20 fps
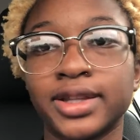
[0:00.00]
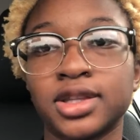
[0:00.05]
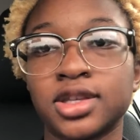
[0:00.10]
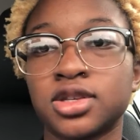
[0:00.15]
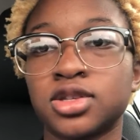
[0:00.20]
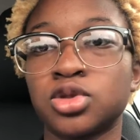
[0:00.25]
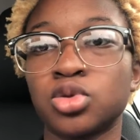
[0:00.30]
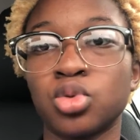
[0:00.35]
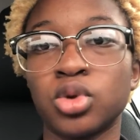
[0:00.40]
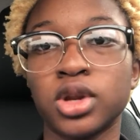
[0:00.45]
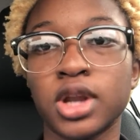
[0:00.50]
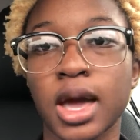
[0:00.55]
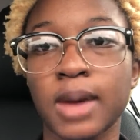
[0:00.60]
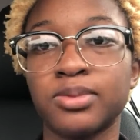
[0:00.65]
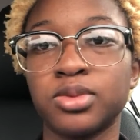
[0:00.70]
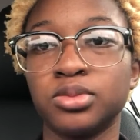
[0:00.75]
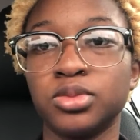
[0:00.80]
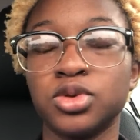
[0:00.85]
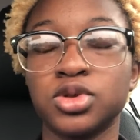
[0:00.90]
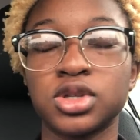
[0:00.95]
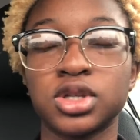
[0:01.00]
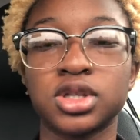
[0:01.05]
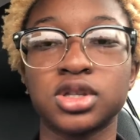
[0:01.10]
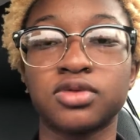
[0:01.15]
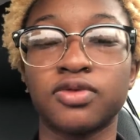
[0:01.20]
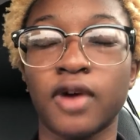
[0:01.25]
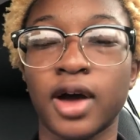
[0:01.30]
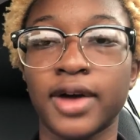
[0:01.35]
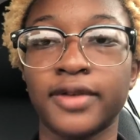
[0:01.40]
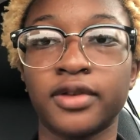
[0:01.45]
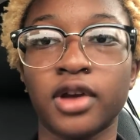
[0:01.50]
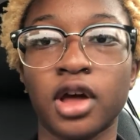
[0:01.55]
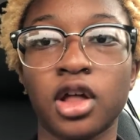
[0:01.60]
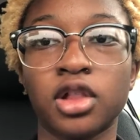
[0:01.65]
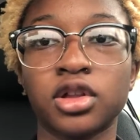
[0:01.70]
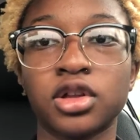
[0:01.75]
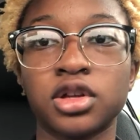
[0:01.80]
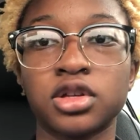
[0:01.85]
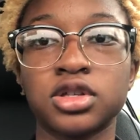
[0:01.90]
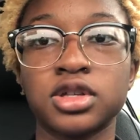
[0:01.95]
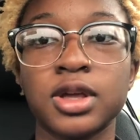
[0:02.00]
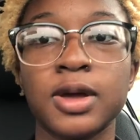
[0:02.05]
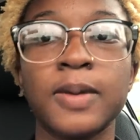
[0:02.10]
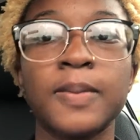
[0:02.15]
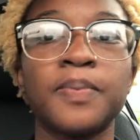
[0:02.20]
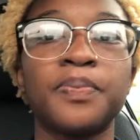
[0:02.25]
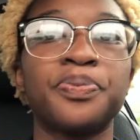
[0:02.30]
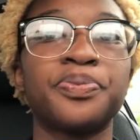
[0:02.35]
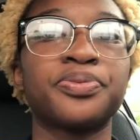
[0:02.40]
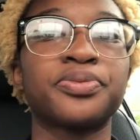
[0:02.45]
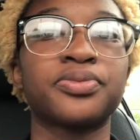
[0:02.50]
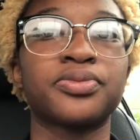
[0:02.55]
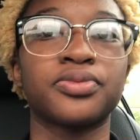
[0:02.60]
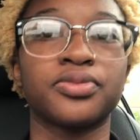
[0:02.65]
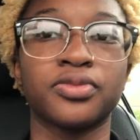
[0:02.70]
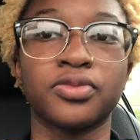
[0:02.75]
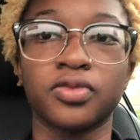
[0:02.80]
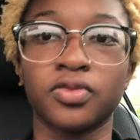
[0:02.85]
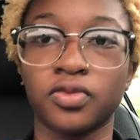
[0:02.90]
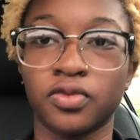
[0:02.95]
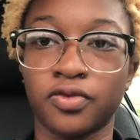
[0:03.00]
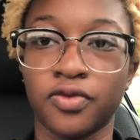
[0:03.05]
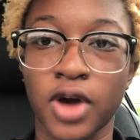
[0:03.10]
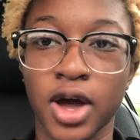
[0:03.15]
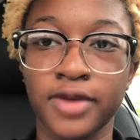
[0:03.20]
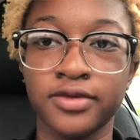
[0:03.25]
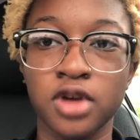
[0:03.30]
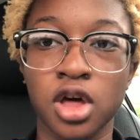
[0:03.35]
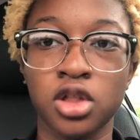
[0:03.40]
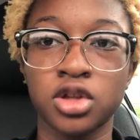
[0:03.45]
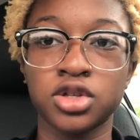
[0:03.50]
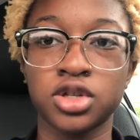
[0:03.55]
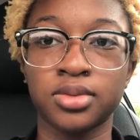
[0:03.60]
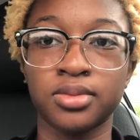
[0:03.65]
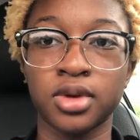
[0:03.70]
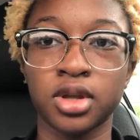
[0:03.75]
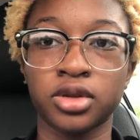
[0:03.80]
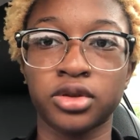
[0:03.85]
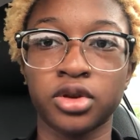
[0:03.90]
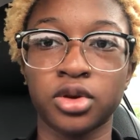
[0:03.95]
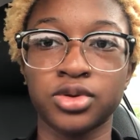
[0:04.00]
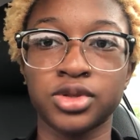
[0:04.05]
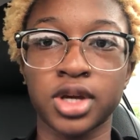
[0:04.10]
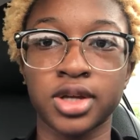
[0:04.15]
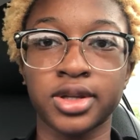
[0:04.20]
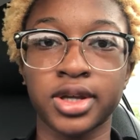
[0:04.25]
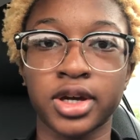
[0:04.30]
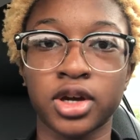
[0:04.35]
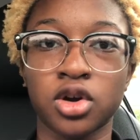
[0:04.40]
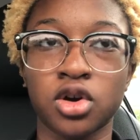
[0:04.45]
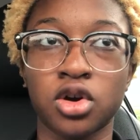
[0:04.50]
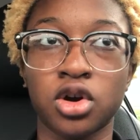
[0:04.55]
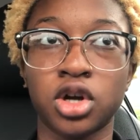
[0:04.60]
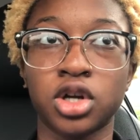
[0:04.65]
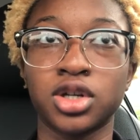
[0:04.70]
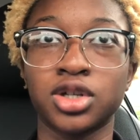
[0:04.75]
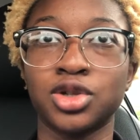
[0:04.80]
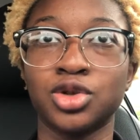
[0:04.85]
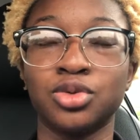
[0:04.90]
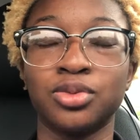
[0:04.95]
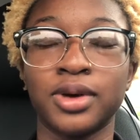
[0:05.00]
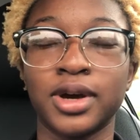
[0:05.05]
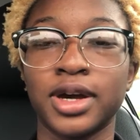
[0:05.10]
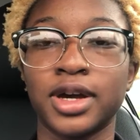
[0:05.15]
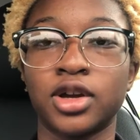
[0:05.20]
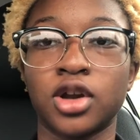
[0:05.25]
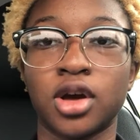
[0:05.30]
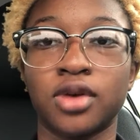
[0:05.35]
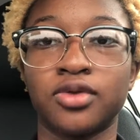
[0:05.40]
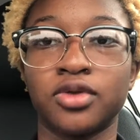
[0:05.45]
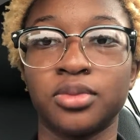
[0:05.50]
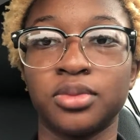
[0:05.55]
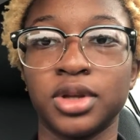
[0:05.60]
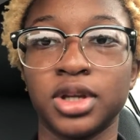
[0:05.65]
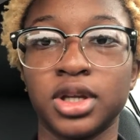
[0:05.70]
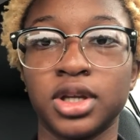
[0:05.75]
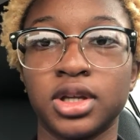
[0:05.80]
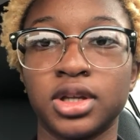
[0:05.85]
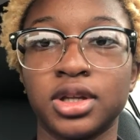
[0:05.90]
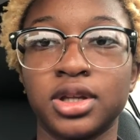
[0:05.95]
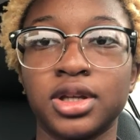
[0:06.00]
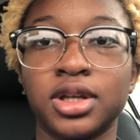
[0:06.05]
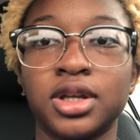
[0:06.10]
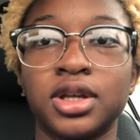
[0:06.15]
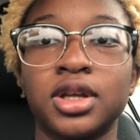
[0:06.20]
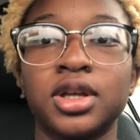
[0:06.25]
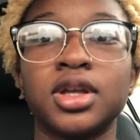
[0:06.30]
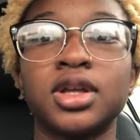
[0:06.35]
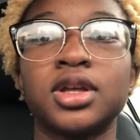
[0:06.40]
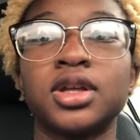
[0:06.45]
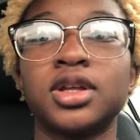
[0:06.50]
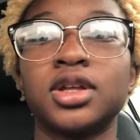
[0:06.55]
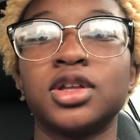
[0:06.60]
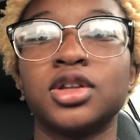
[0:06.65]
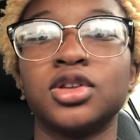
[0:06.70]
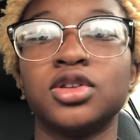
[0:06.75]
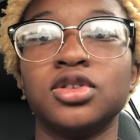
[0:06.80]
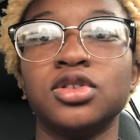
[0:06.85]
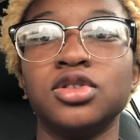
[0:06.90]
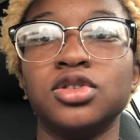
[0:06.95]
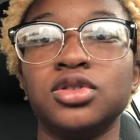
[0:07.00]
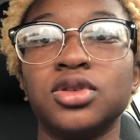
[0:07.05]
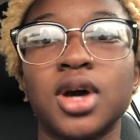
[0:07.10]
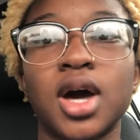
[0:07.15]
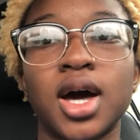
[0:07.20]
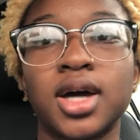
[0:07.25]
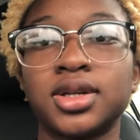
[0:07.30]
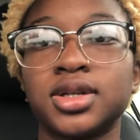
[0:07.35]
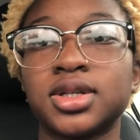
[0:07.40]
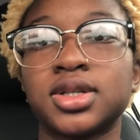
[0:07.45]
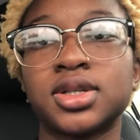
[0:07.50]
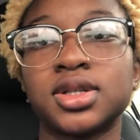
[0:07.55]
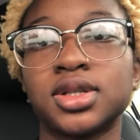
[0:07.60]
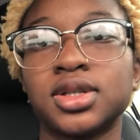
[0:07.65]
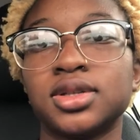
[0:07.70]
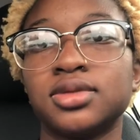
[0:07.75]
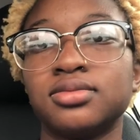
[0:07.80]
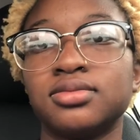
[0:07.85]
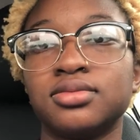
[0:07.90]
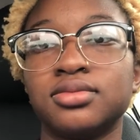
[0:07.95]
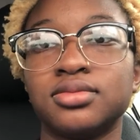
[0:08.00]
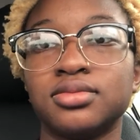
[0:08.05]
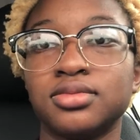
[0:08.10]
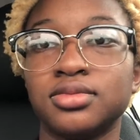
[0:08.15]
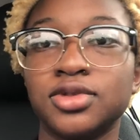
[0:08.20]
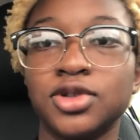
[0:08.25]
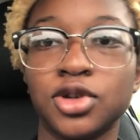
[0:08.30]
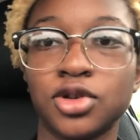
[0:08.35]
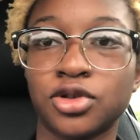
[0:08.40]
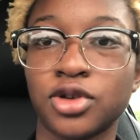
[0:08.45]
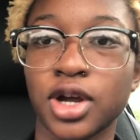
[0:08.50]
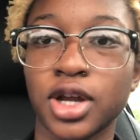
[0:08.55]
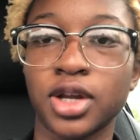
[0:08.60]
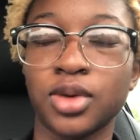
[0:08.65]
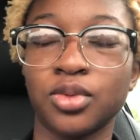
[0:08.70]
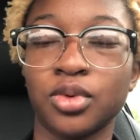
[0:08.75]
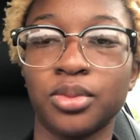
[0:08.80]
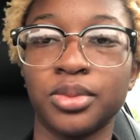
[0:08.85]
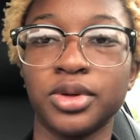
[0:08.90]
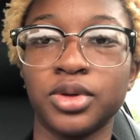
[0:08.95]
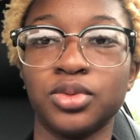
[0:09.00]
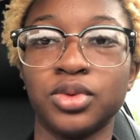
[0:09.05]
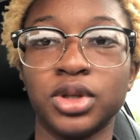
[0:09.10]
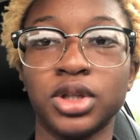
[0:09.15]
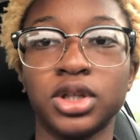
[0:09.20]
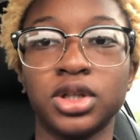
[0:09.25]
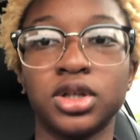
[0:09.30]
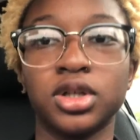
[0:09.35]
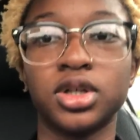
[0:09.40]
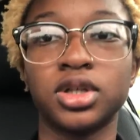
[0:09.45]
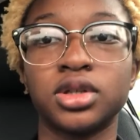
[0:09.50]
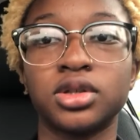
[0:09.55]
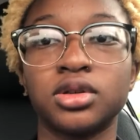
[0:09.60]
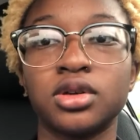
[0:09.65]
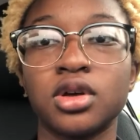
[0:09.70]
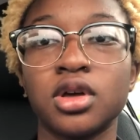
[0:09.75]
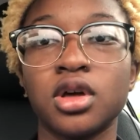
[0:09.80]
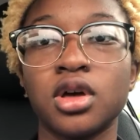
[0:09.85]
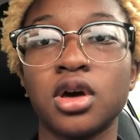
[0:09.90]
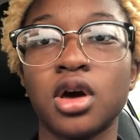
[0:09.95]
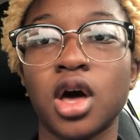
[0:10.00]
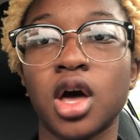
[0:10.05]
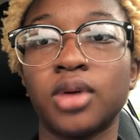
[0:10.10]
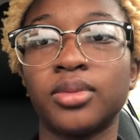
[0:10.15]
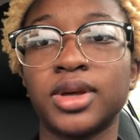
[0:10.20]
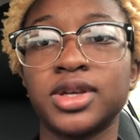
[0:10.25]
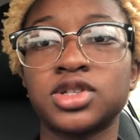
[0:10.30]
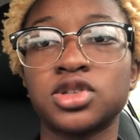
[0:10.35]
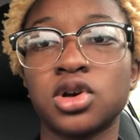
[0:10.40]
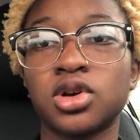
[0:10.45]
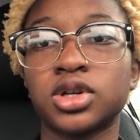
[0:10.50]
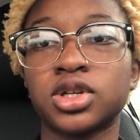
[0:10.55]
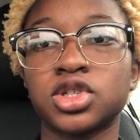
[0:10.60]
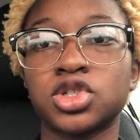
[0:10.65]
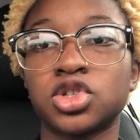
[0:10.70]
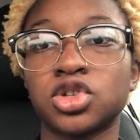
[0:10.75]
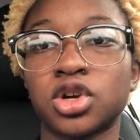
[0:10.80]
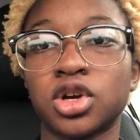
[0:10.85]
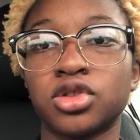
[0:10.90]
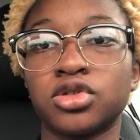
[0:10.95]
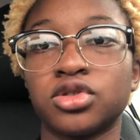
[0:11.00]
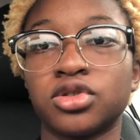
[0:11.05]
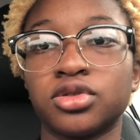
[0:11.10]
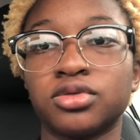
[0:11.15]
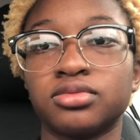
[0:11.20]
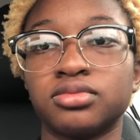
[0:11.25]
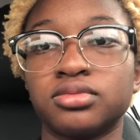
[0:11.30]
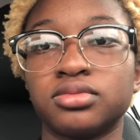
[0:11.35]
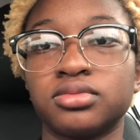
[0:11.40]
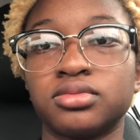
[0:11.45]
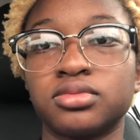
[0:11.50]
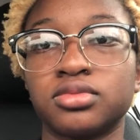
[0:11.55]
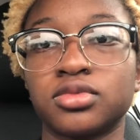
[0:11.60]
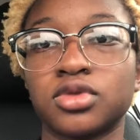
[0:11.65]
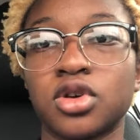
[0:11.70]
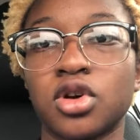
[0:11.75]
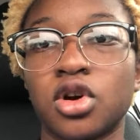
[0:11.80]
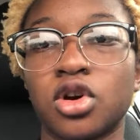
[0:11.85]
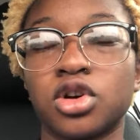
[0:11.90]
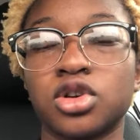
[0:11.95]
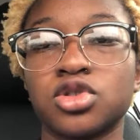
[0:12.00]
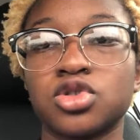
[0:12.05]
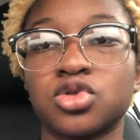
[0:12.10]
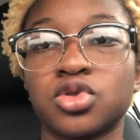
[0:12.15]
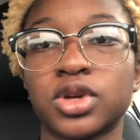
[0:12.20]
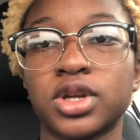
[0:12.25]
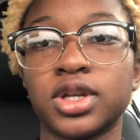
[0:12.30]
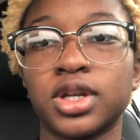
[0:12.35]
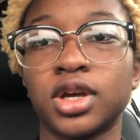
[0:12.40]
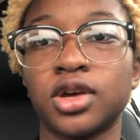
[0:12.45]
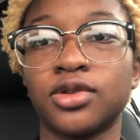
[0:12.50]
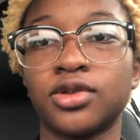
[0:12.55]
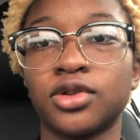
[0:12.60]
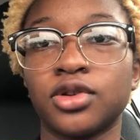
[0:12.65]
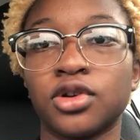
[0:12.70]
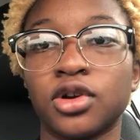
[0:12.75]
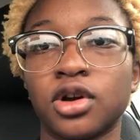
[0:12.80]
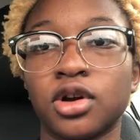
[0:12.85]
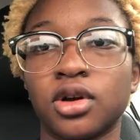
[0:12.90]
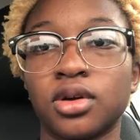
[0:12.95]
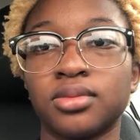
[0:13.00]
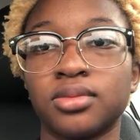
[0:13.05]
the student Apple Music is $5, $5 a month goes on that card, you pay it off immediately. Honestly, your credit will be really good, as long as your other cards or any other